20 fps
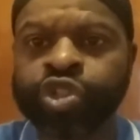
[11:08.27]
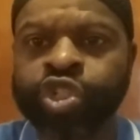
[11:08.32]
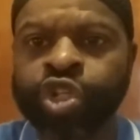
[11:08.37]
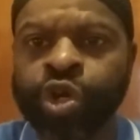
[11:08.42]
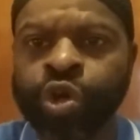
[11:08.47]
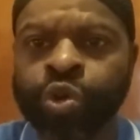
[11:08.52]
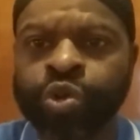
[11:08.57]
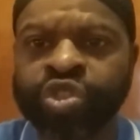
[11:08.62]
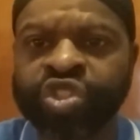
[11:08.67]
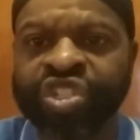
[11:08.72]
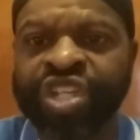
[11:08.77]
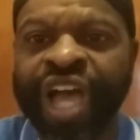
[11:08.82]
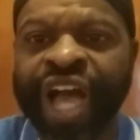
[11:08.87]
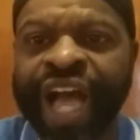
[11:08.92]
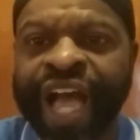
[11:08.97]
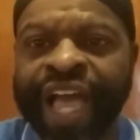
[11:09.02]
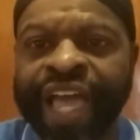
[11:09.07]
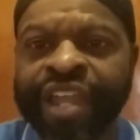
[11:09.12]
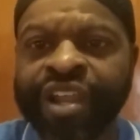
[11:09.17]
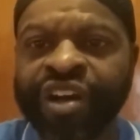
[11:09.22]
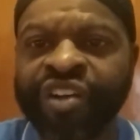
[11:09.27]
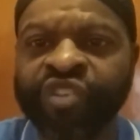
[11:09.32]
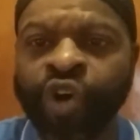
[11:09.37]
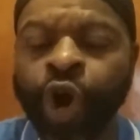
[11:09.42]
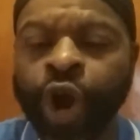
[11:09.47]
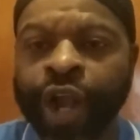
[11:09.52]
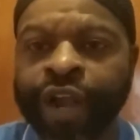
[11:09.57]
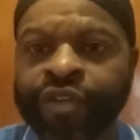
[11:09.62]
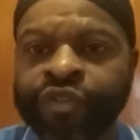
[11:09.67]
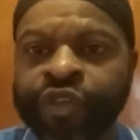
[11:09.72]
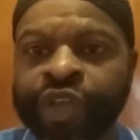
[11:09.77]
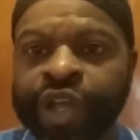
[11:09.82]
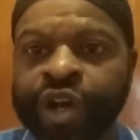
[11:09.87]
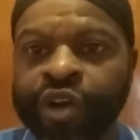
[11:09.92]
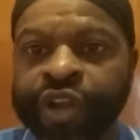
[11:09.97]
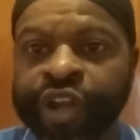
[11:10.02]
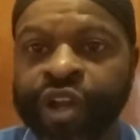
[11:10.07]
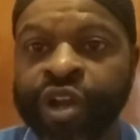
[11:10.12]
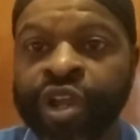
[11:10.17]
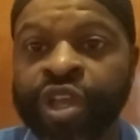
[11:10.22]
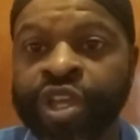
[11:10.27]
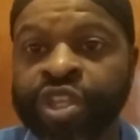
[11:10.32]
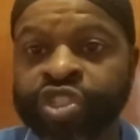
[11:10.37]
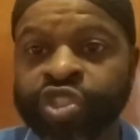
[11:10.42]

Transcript: Jones died of heart failure.